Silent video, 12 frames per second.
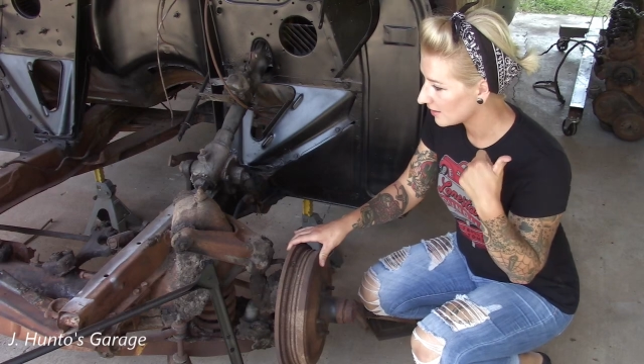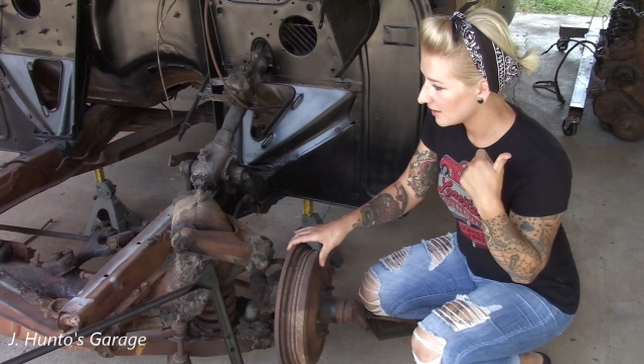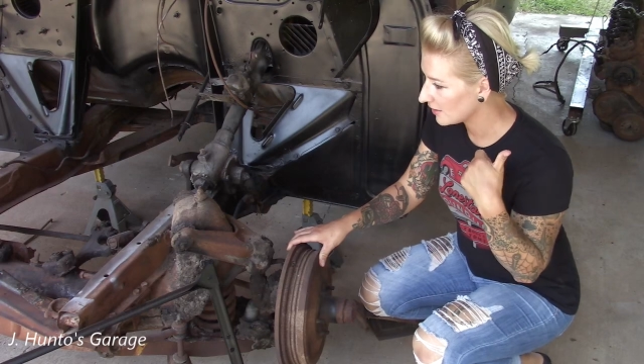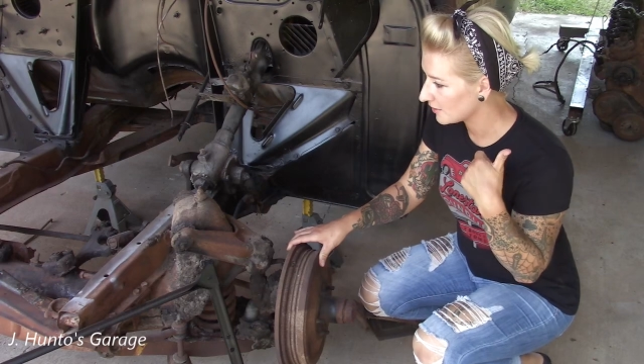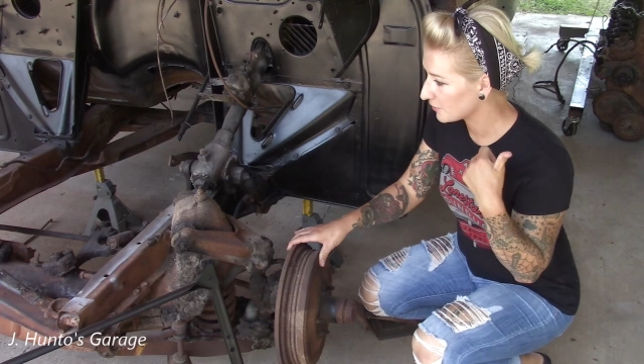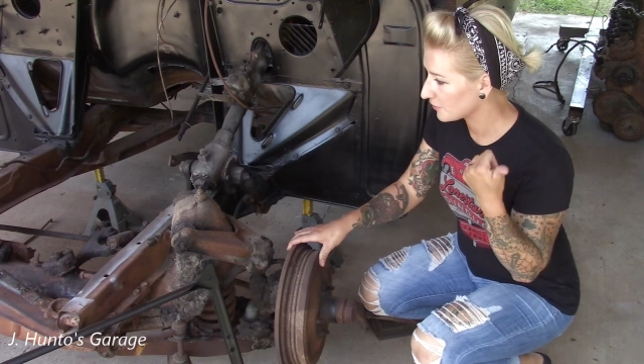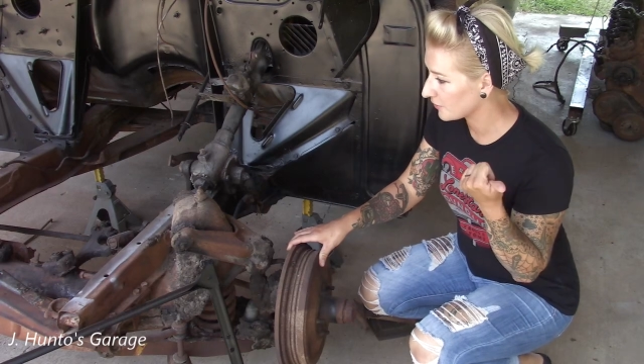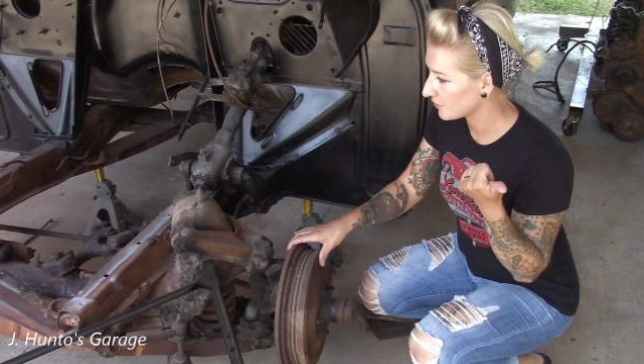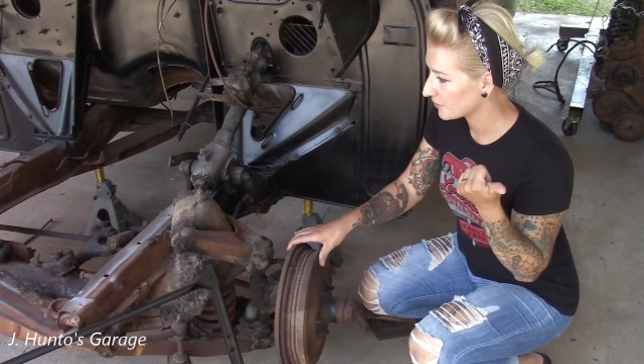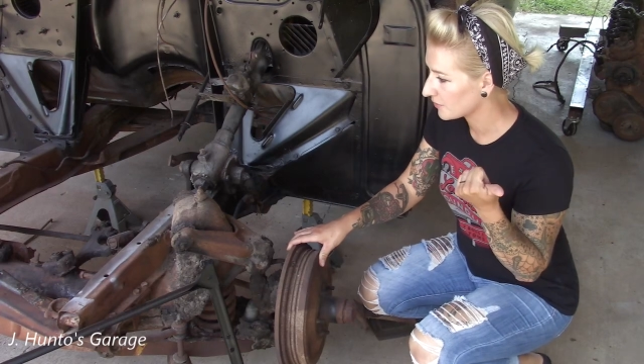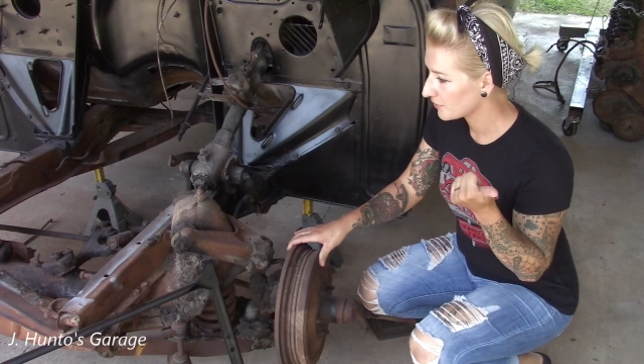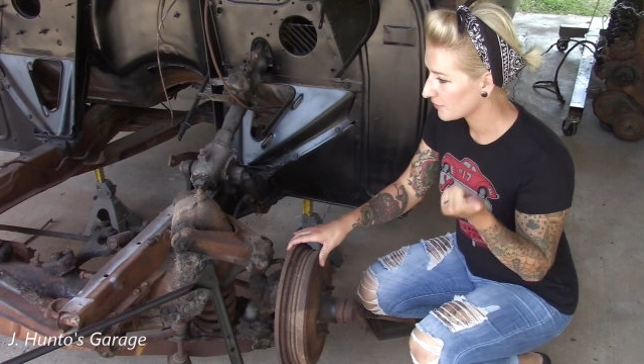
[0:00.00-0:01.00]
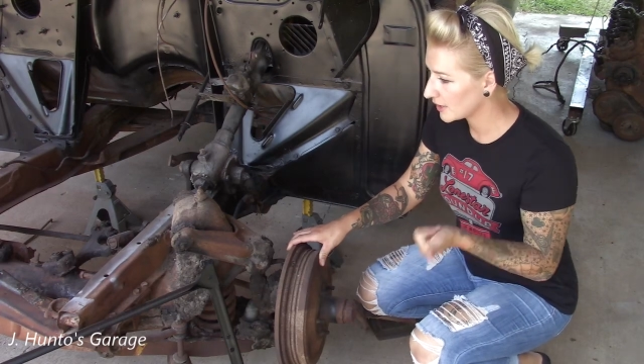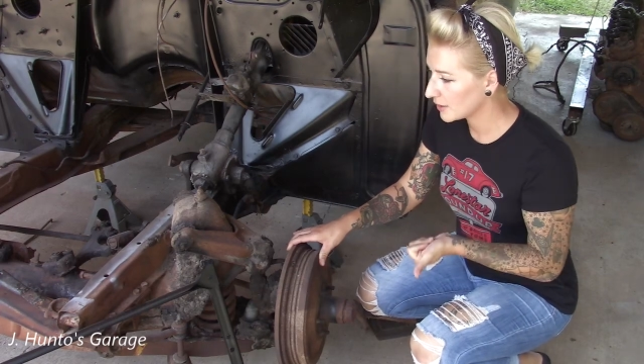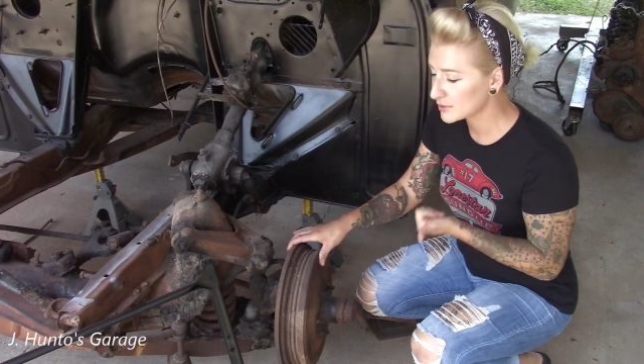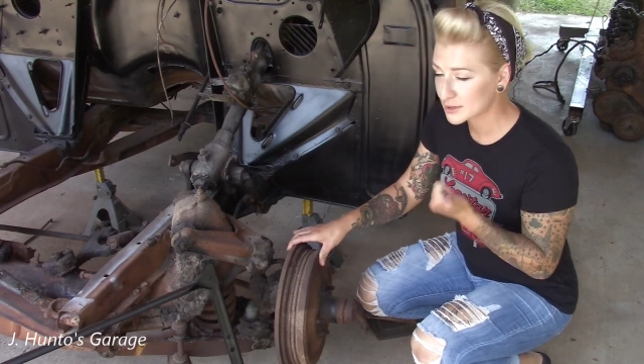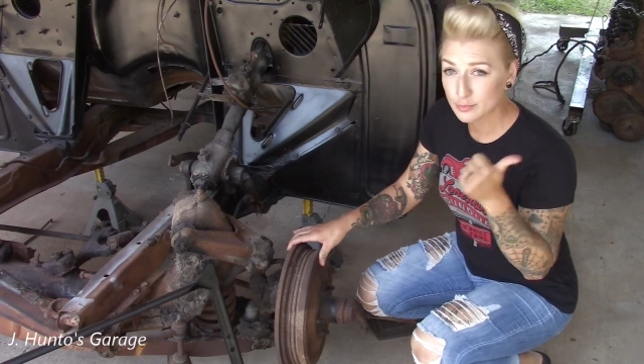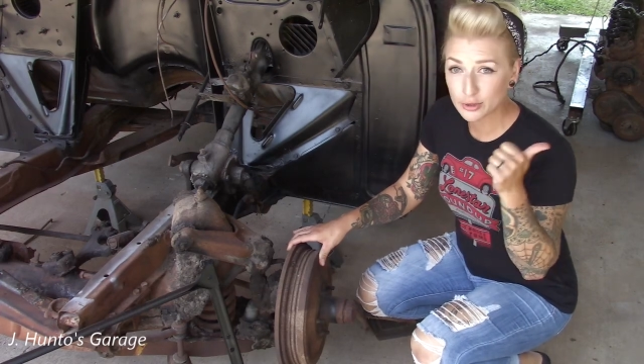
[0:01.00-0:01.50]
if it
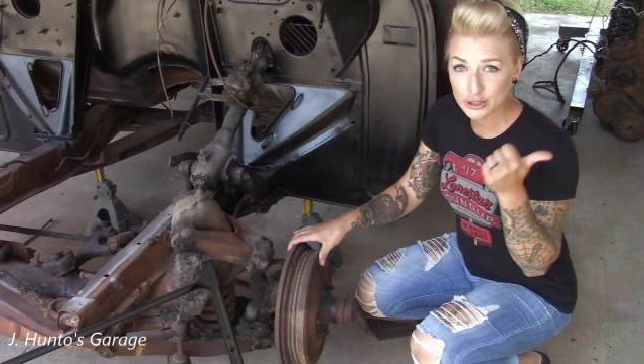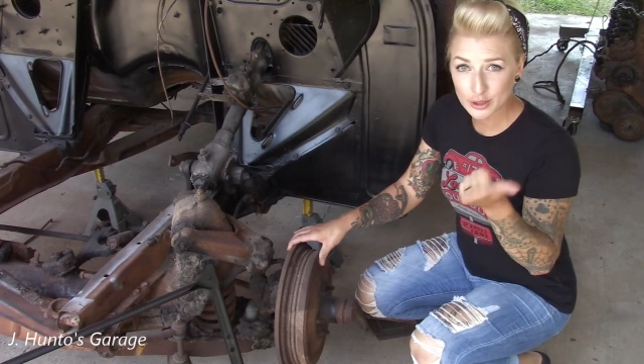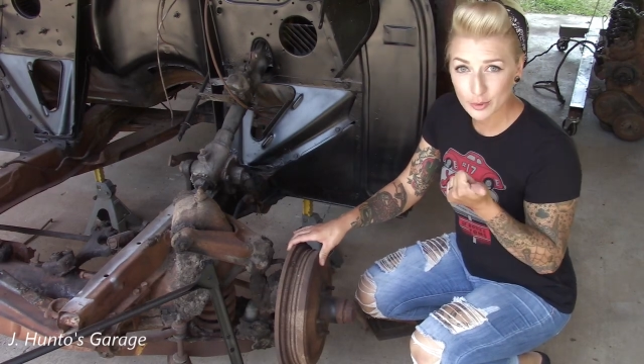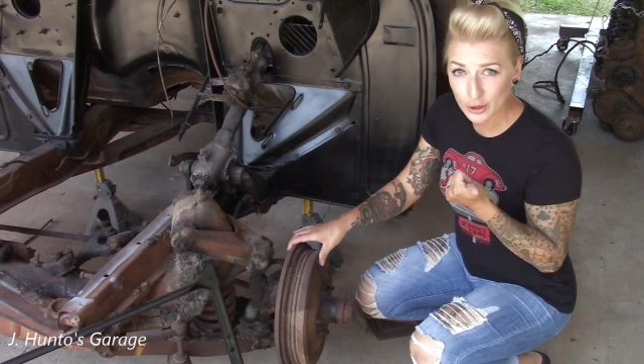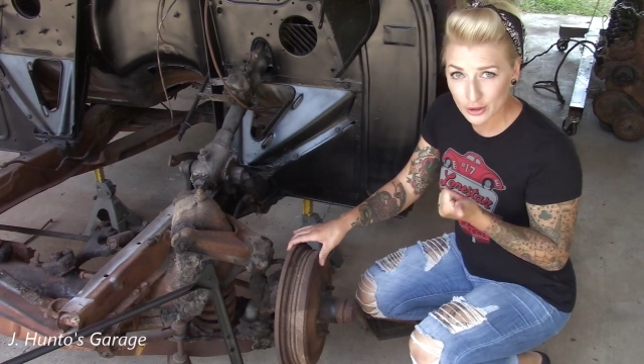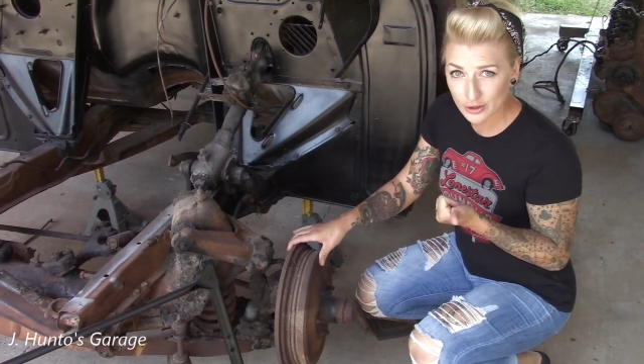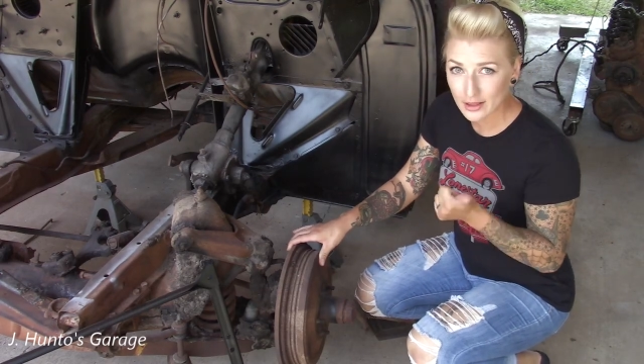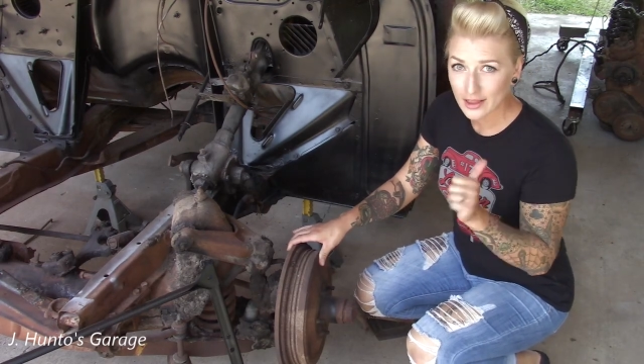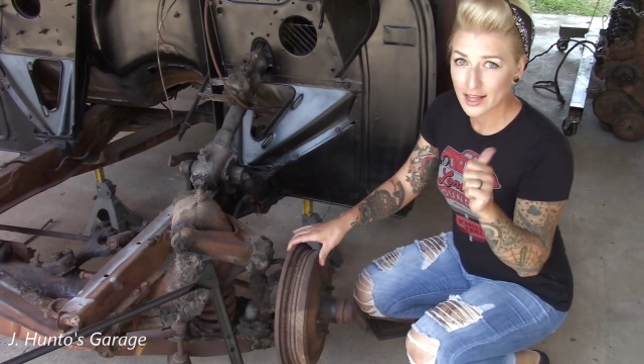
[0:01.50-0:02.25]
was pushable